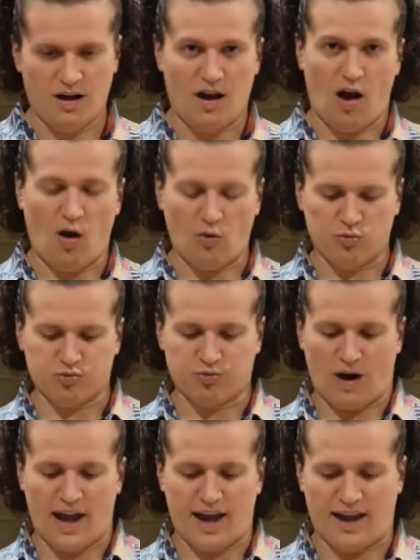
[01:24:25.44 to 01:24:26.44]
All
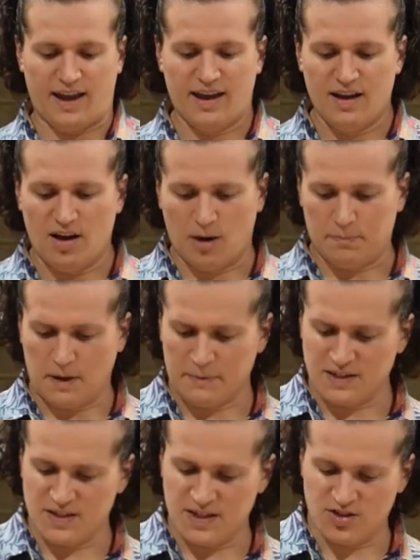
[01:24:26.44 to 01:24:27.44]
right, our
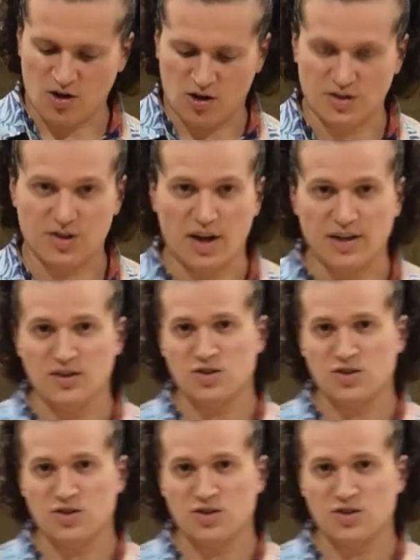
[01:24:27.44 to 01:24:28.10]
pumpkin seeds are done.